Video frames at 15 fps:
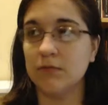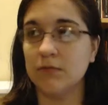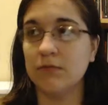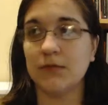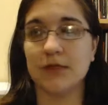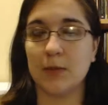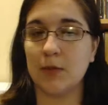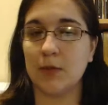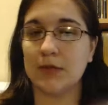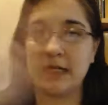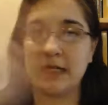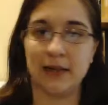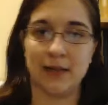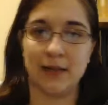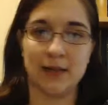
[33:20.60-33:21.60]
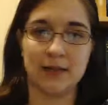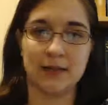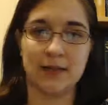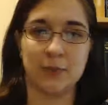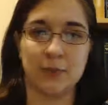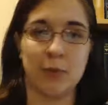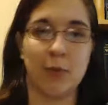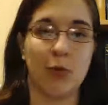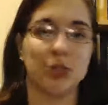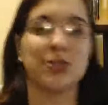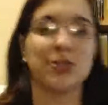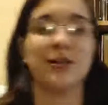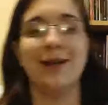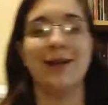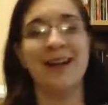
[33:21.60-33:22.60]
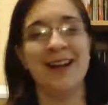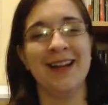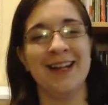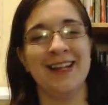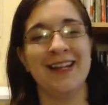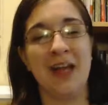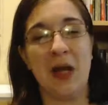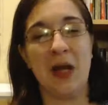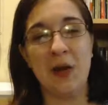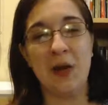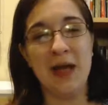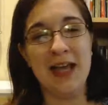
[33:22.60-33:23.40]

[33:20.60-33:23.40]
some ridiculous disproportionate, have